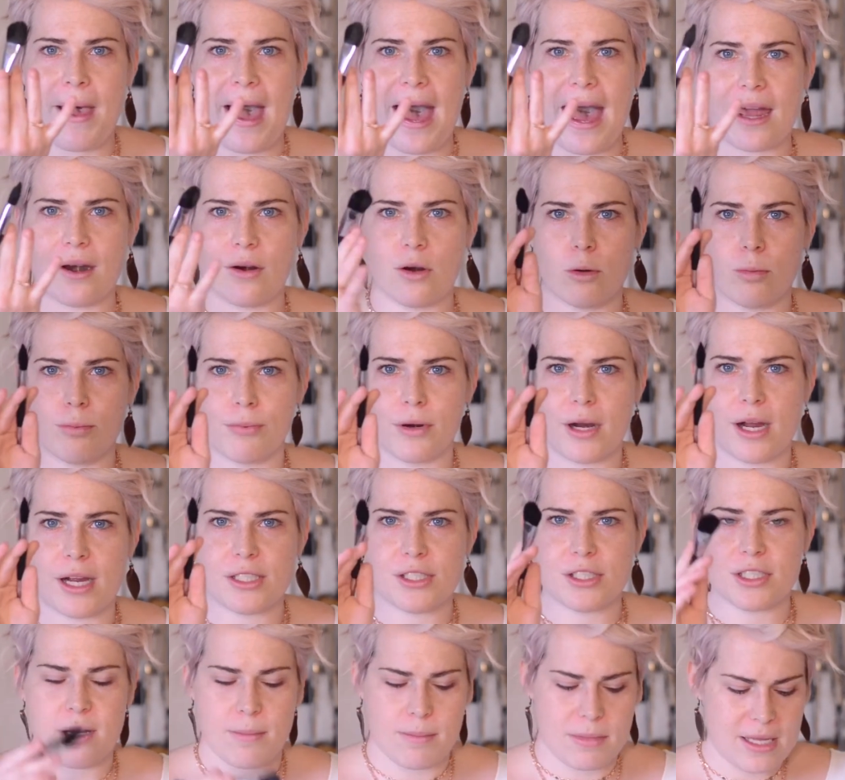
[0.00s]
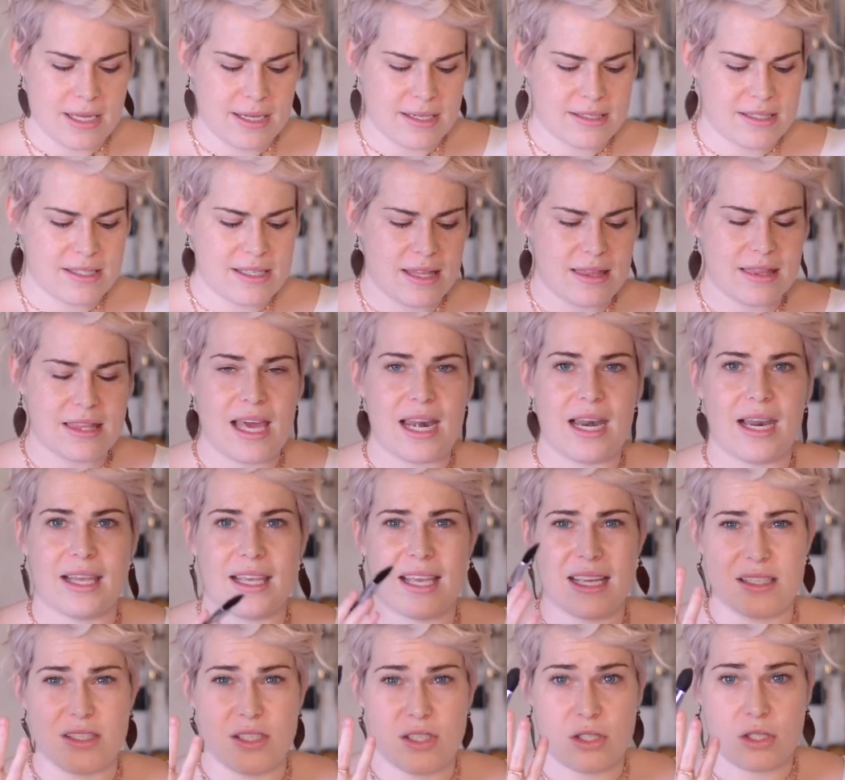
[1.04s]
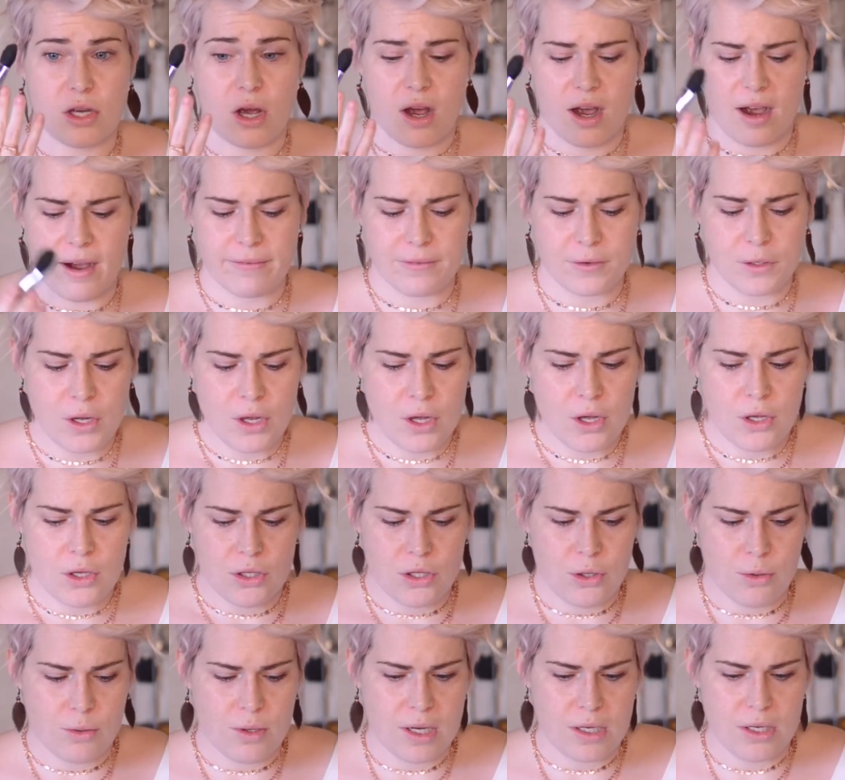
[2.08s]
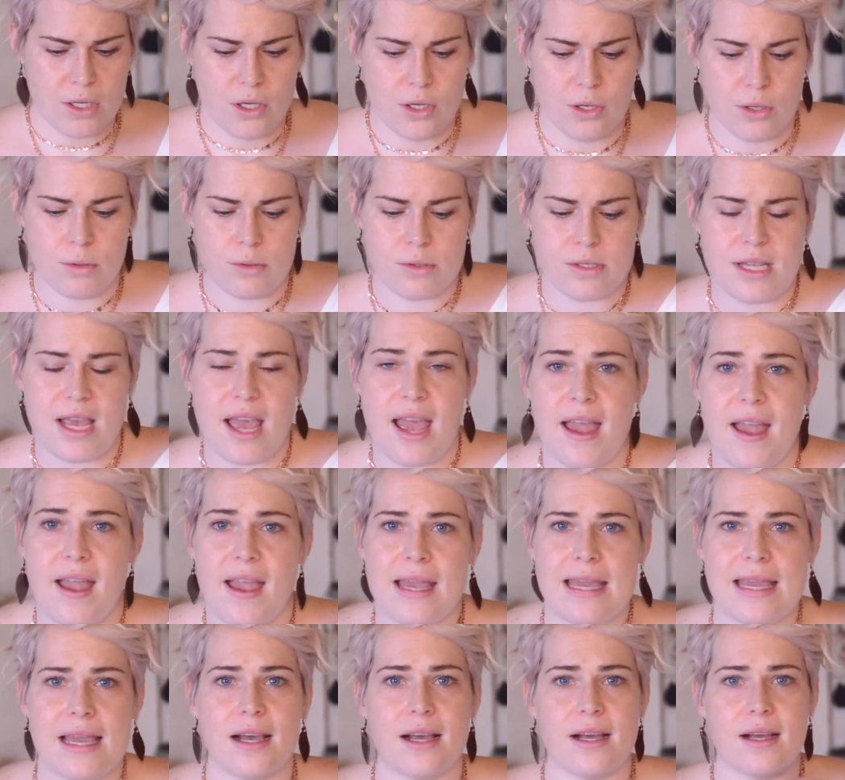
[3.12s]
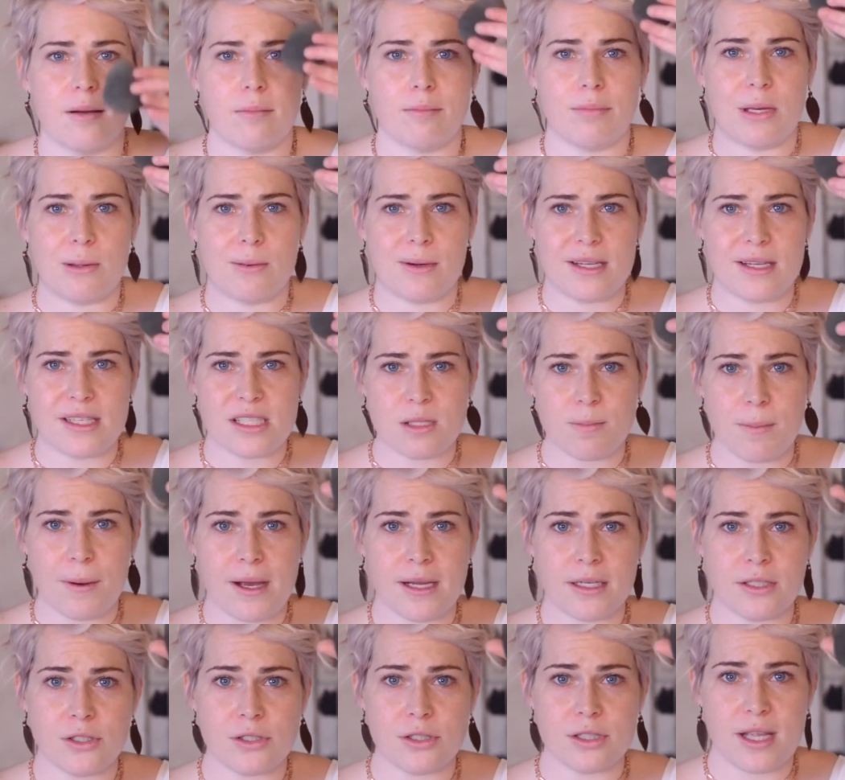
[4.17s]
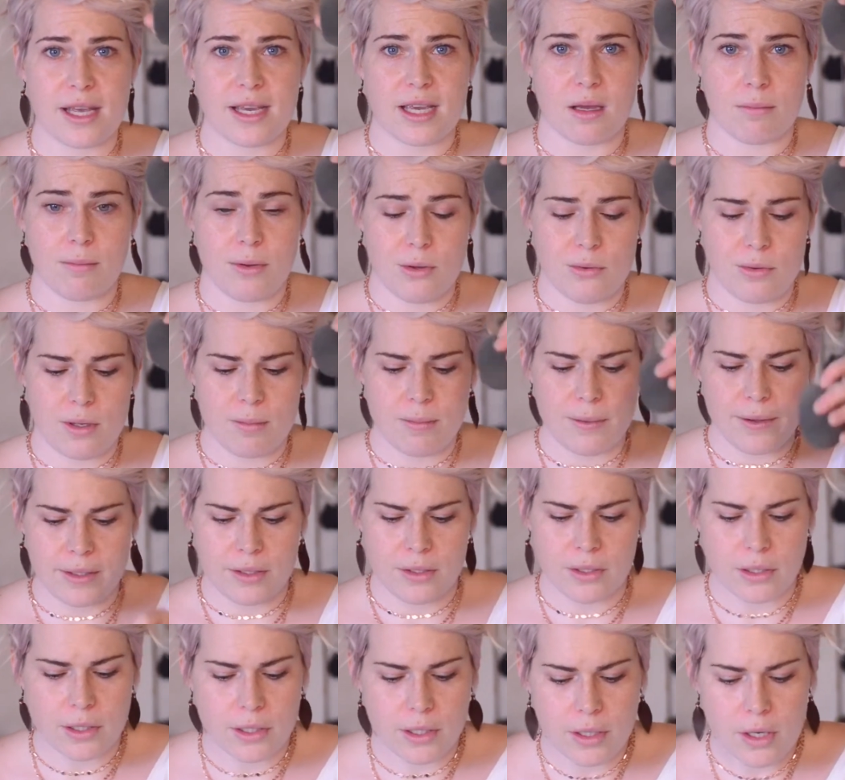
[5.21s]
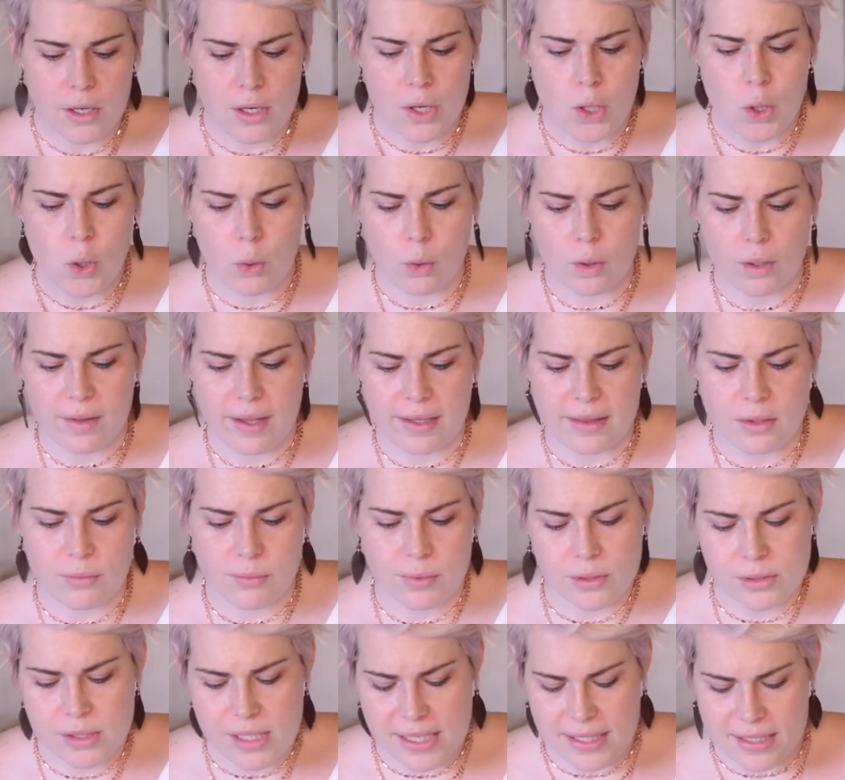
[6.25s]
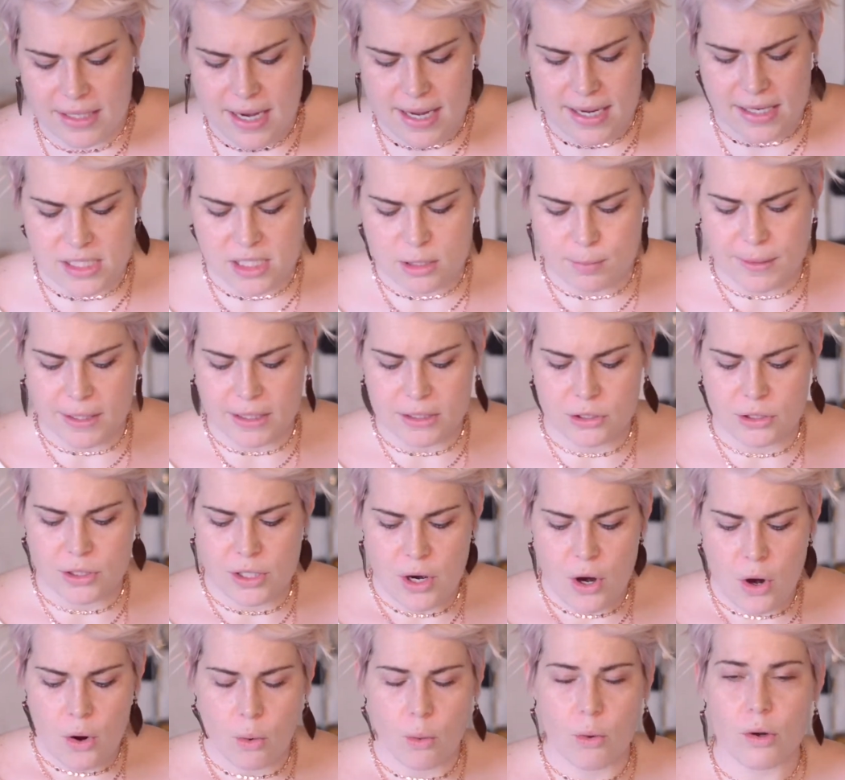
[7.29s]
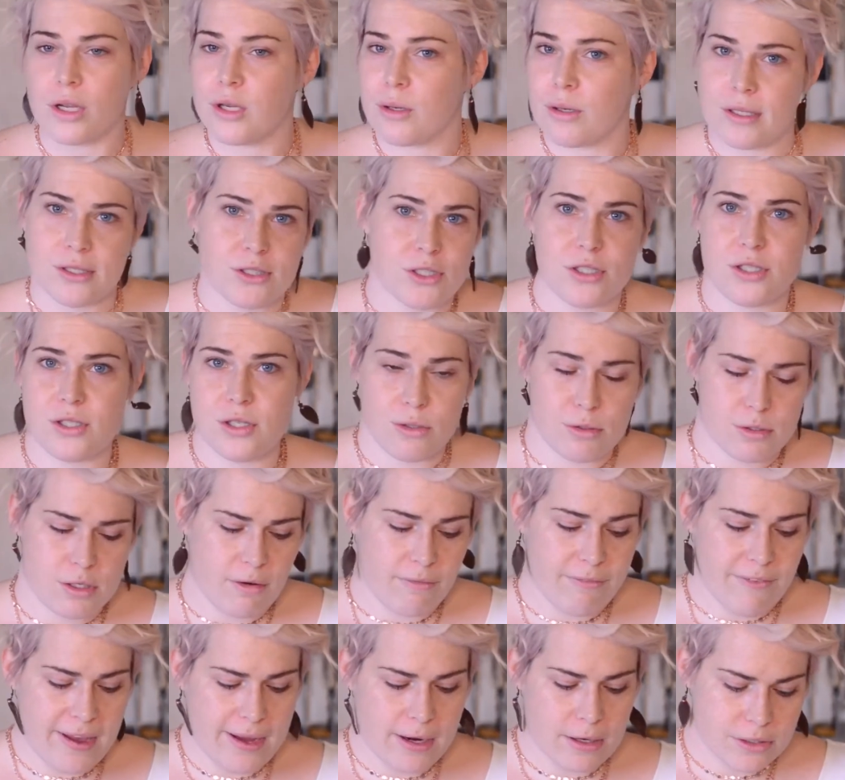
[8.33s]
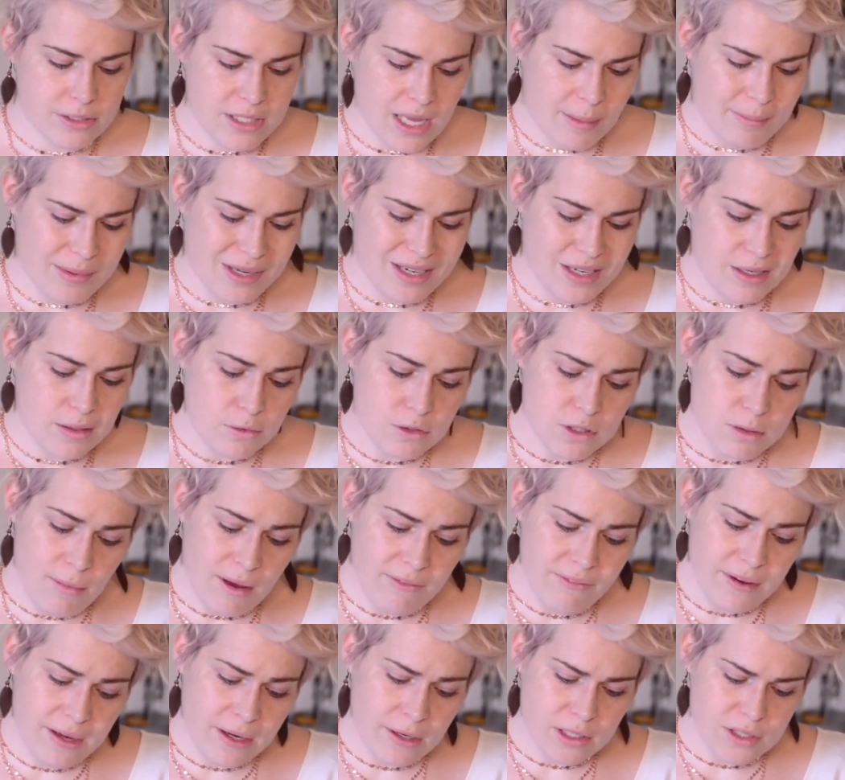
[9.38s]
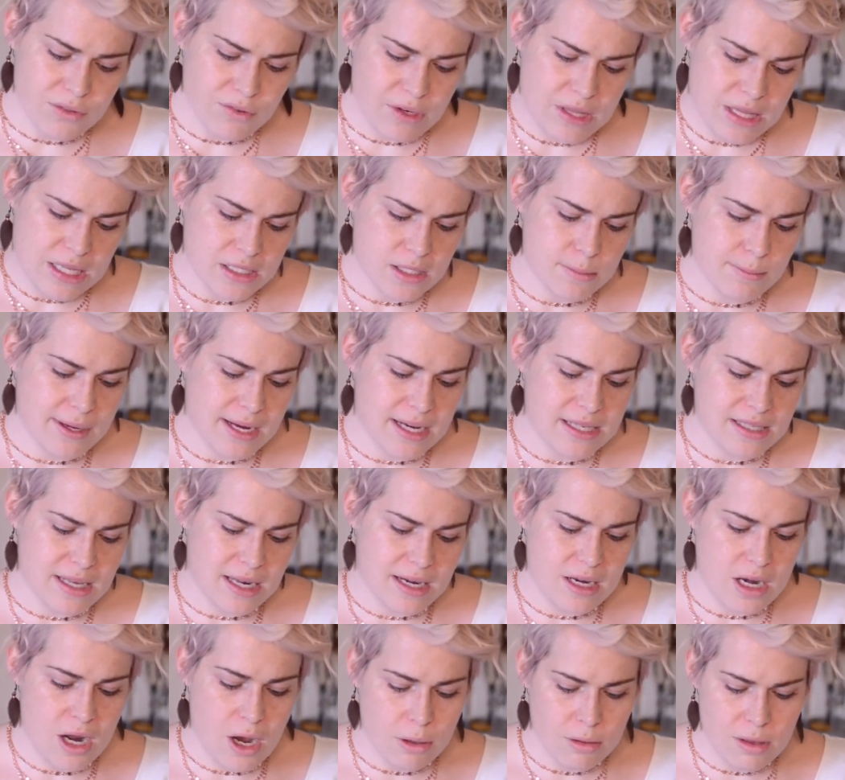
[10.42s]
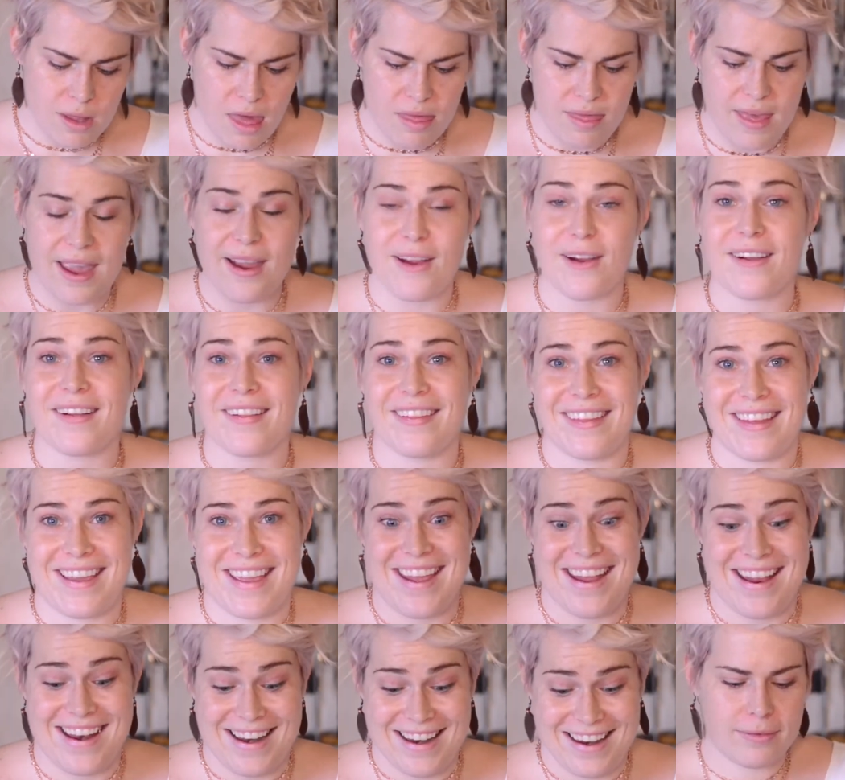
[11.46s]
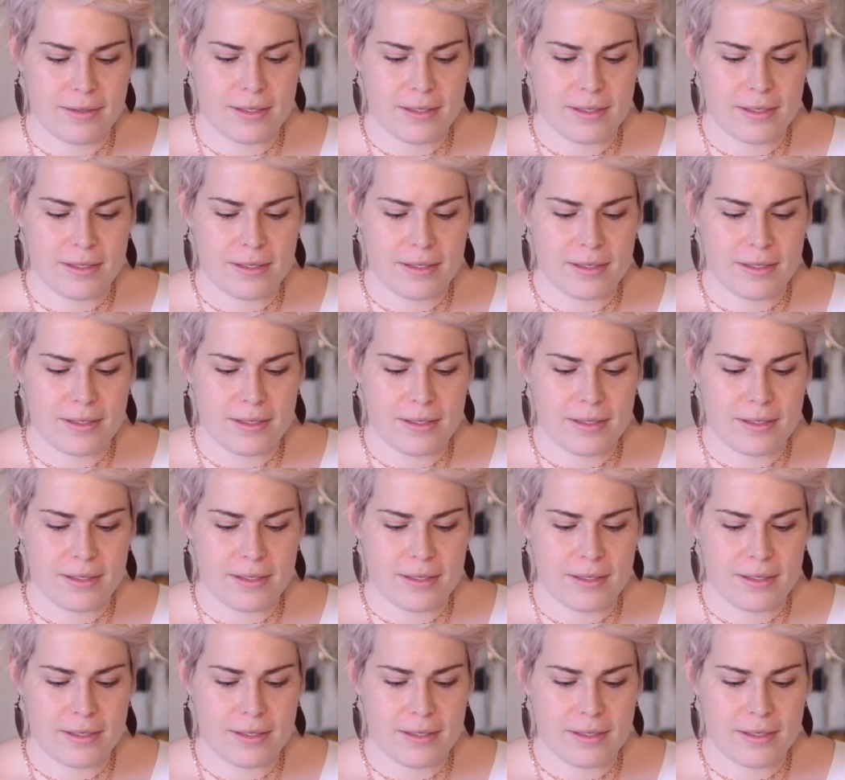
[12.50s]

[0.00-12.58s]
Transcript: paddle brush, something synthetic and soft. You can use a beauty sponge, like a beauty blender, or like the Real Technique sponge, or you can just use your fingers. I'm going to use my fingers for this because I know that they are clean.